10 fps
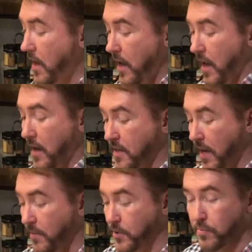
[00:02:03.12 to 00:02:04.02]
and a
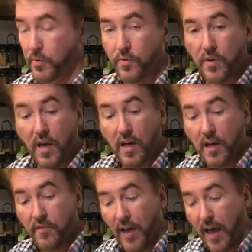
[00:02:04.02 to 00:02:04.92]
tablespoon
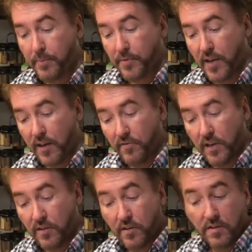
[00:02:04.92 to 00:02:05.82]
of apple cider
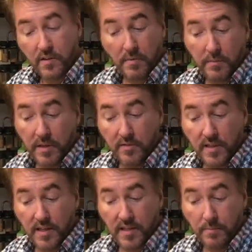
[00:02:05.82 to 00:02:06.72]
vinegar. You can probably use
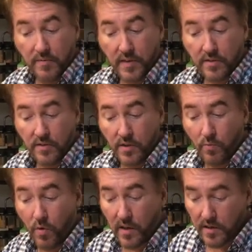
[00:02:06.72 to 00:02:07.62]
any type of vinegar you
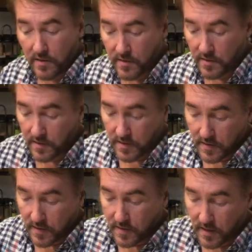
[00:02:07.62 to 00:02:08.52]
want.
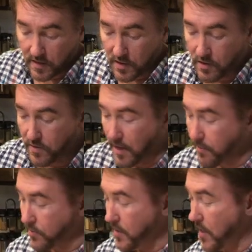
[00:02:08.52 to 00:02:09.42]
I'll just use
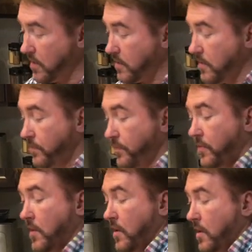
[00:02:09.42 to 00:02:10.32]
apple cider.
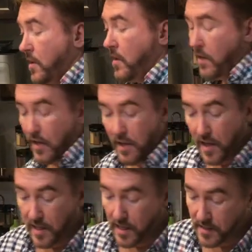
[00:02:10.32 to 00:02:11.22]

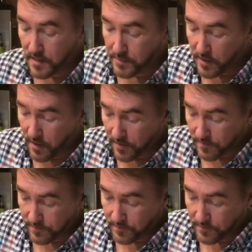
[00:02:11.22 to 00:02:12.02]
And then some salt.